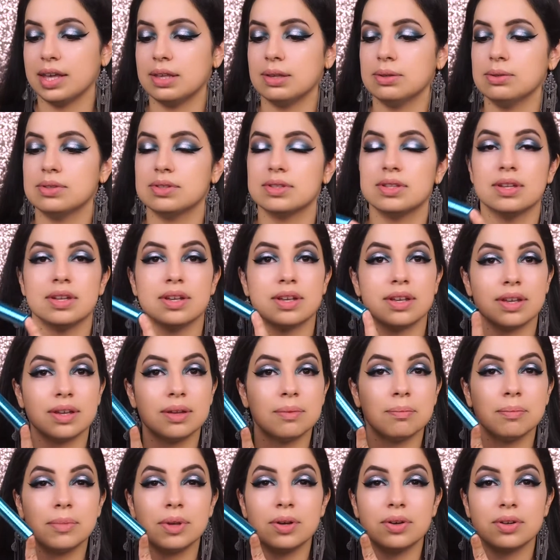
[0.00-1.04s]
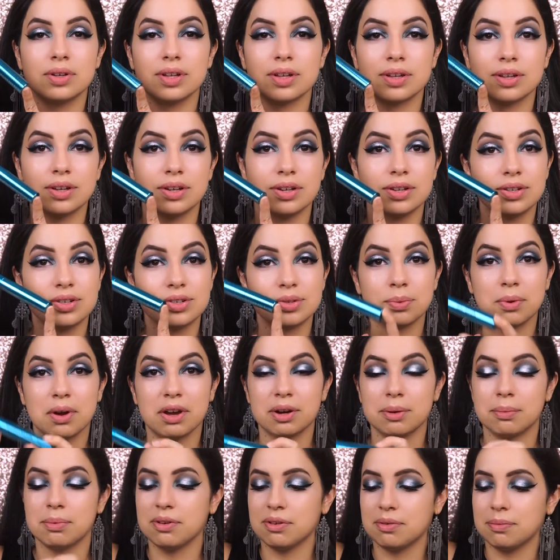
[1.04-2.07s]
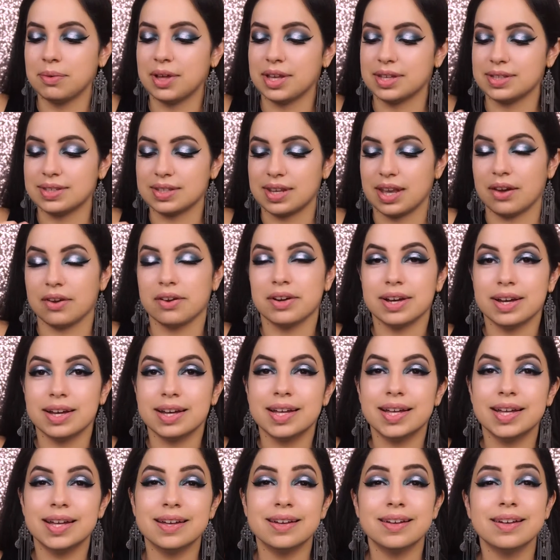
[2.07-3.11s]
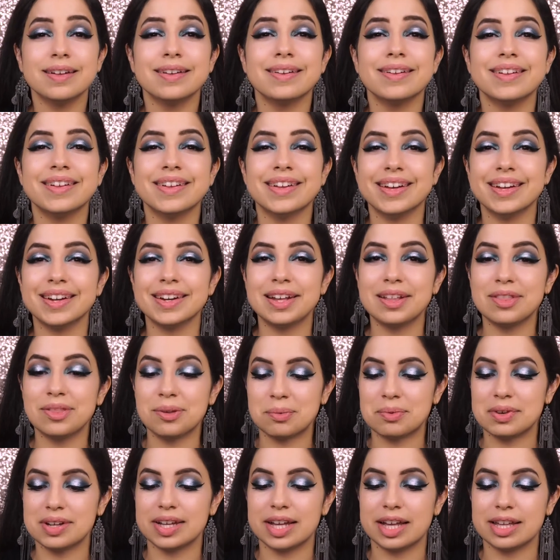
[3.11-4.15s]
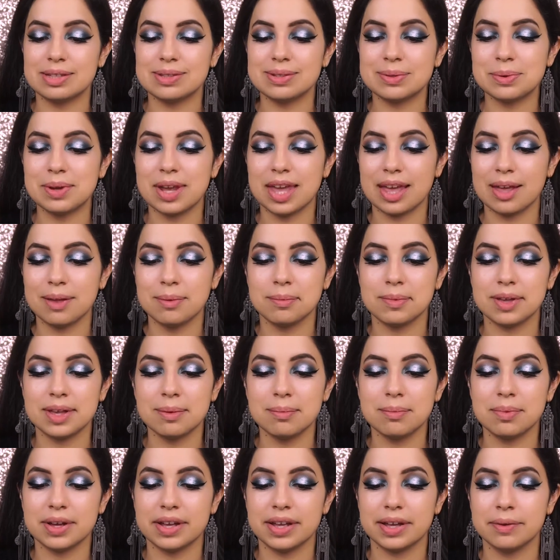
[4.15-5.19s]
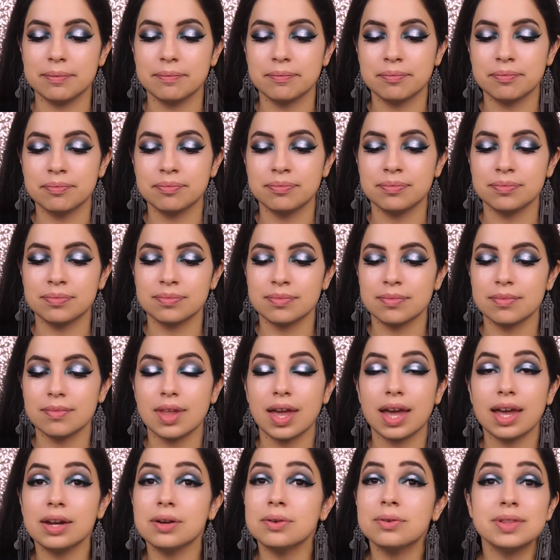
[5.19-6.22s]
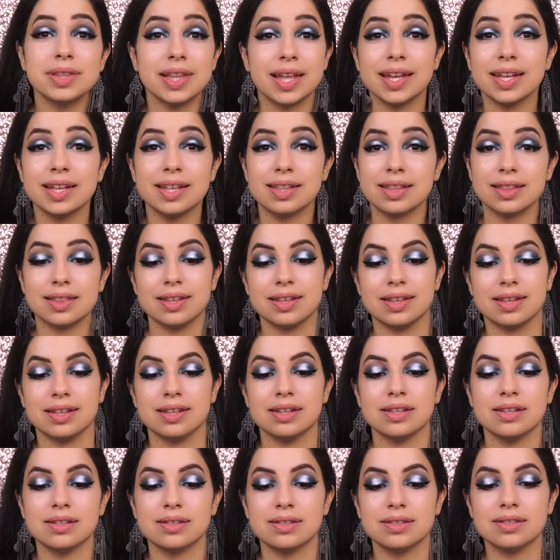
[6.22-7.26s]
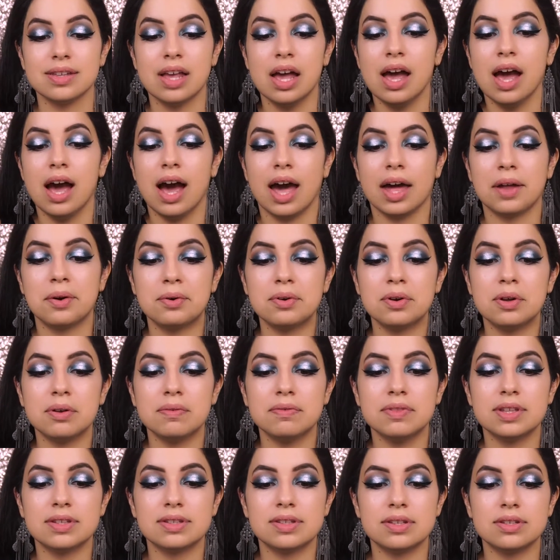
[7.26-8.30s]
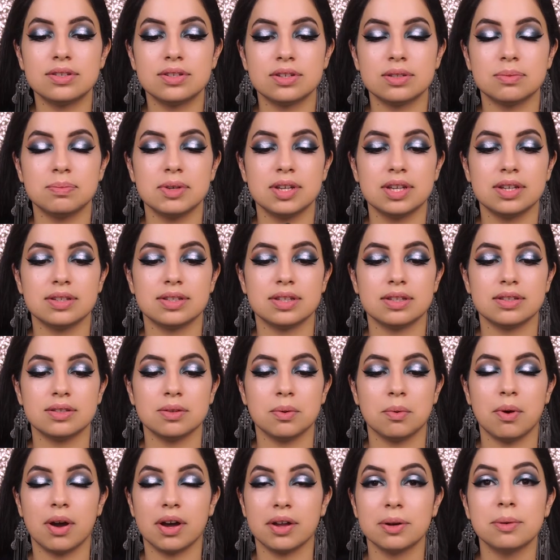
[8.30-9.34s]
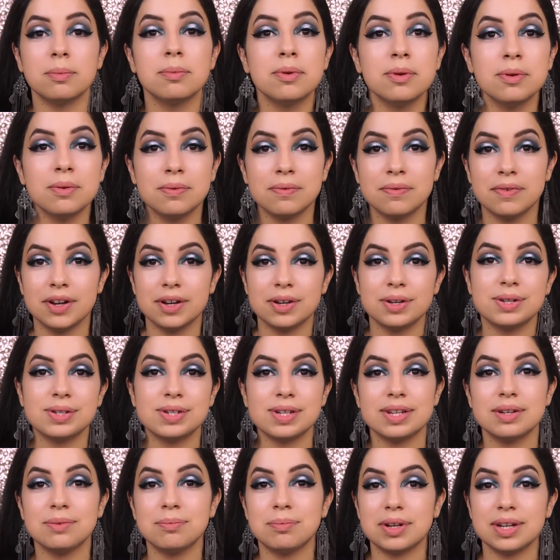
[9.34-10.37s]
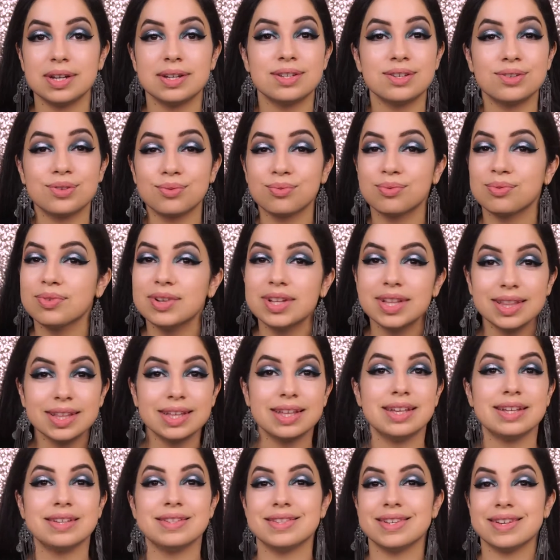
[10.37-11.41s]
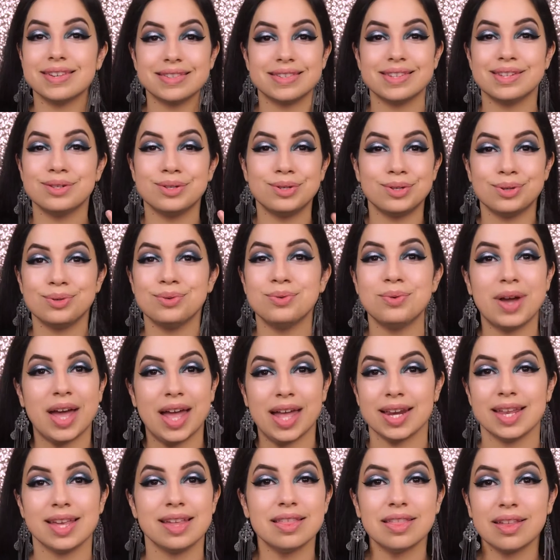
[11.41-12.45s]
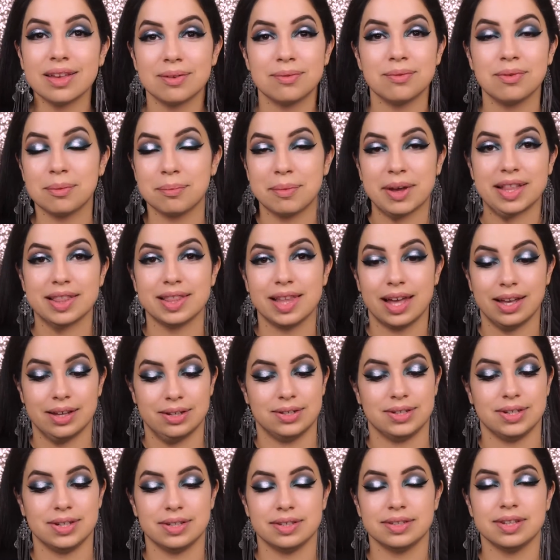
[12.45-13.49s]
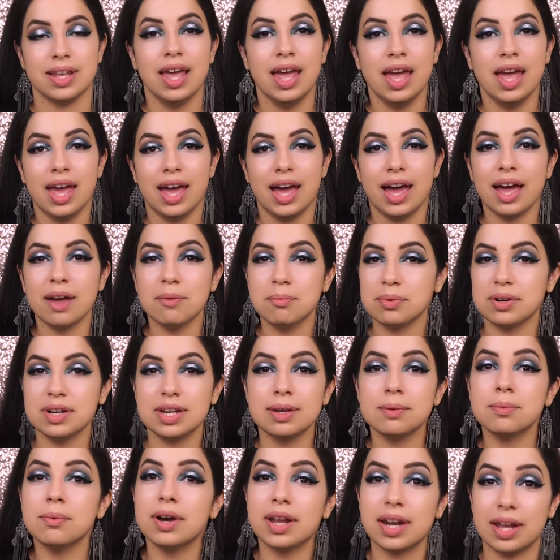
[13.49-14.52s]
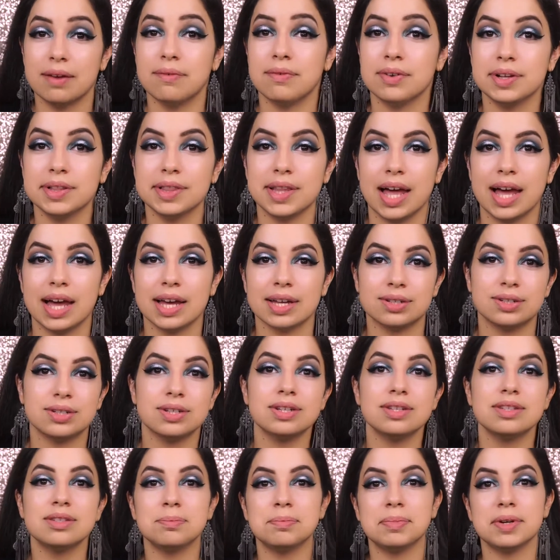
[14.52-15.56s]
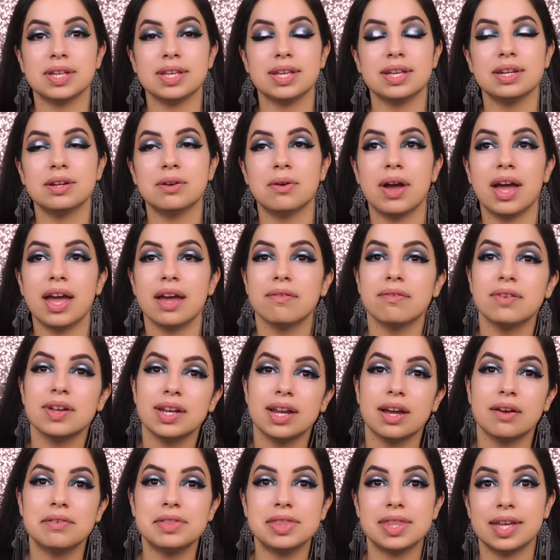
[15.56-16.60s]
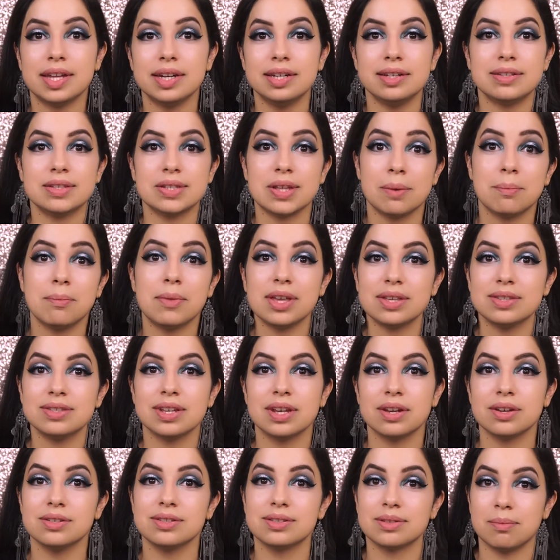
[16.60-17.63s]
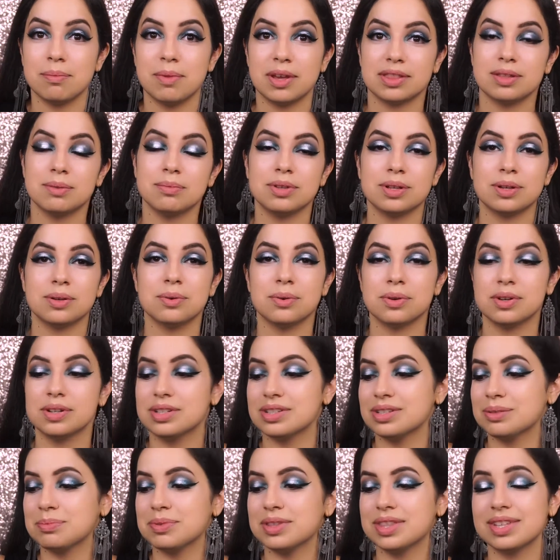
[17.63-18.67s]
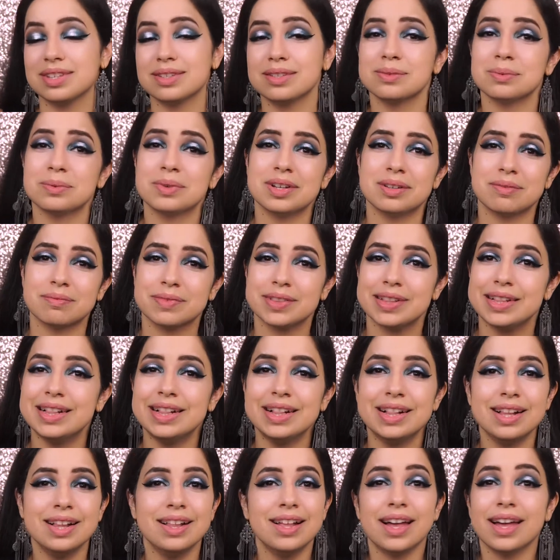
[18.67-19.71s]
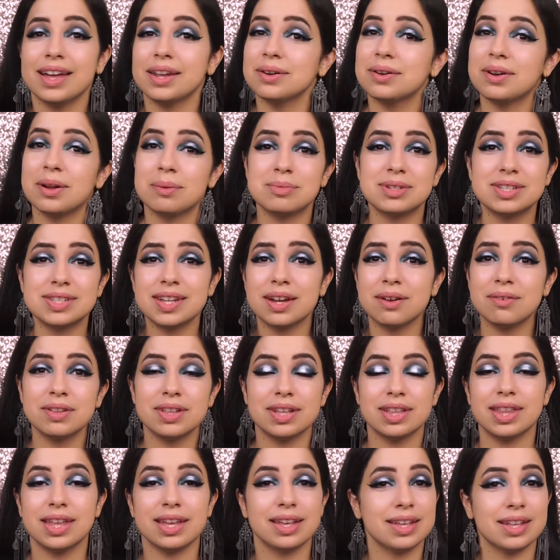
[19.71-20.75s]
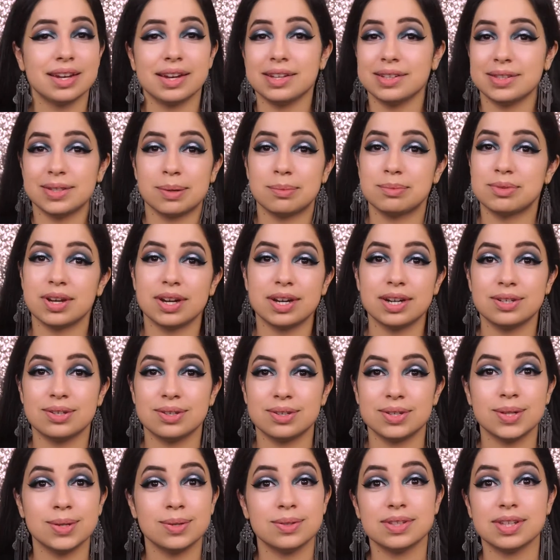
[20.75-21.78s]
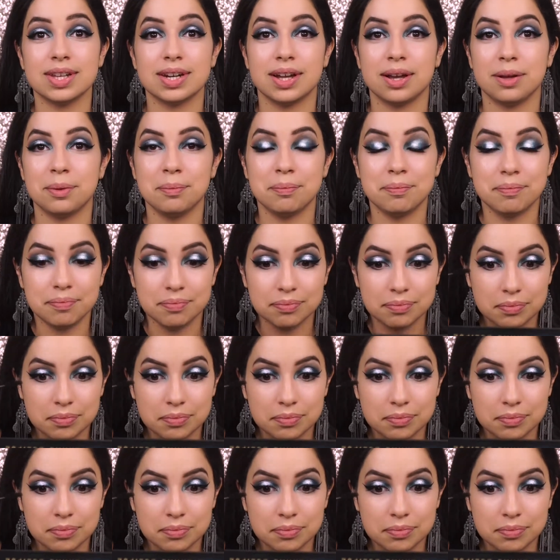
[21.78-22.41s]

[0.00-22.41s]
I use the Milk Kush waterproof mascara. Another one, guys, don't hate me, but I don't like this. I don't know if this is just because it's the waterproof version, but it just really doesn't do anything for my lashes. I have pretty whatever lashes, but you know, every now and then some mascaras can make them look gorgeous, but this one, I don't know, I'm just not really liking it, so I'm trying to just use it up.